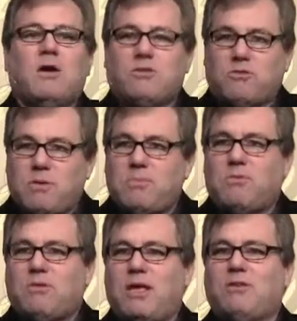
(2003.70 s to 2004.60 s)
Because the
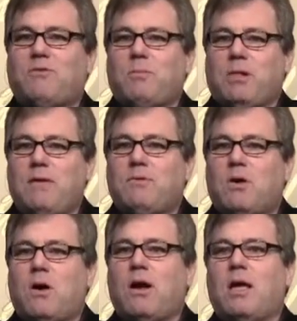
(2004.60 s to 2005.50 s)
scripture says, if you believe in
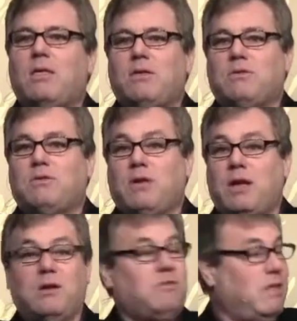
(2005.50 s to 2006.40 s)
your heart, and he says
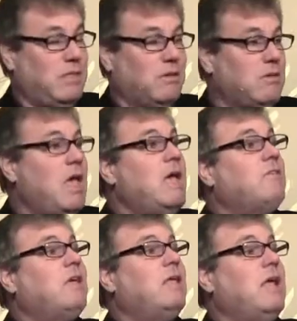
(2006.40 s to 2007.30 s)
it said this, it
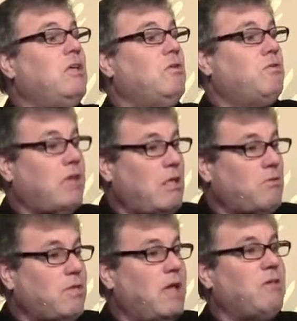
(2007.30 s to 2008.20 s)
said, and you say
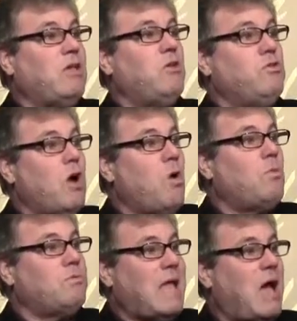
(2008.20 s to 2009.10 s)
those things and you
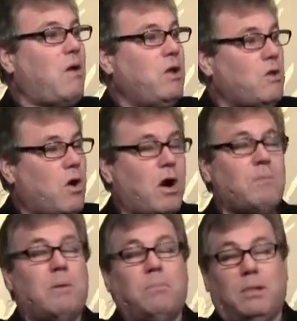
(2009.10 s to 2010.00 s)
don't doubt in your
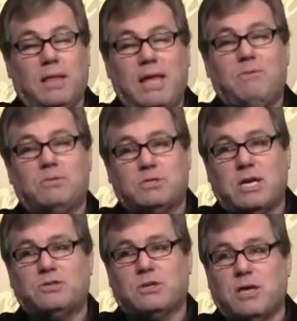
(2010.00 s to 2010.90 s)
heart, but believe what you
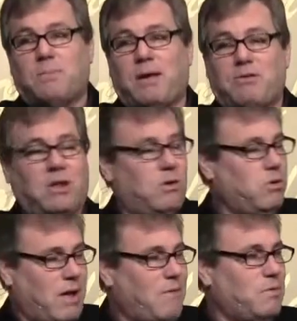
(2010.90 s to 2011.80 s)
say shall come to pass.
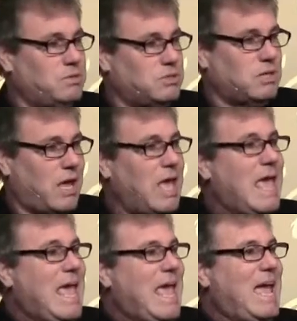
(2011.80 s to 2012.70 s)
It'll, you'll have what you say.
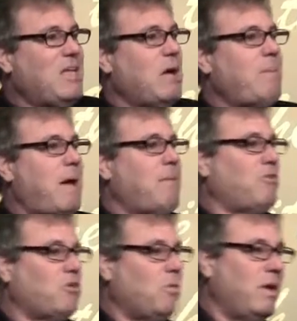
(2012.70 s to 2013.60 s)
He had to go back and
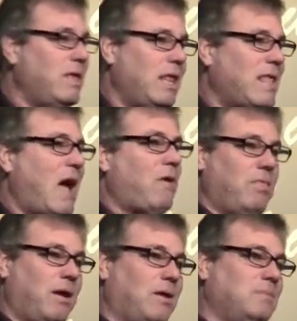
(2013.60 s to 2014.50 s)
make sure there wasn't any doubt
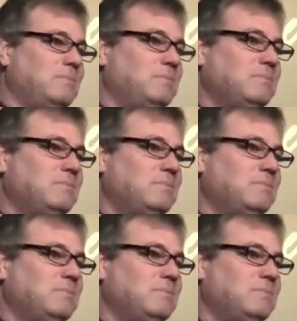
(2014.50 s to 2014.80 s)
in there.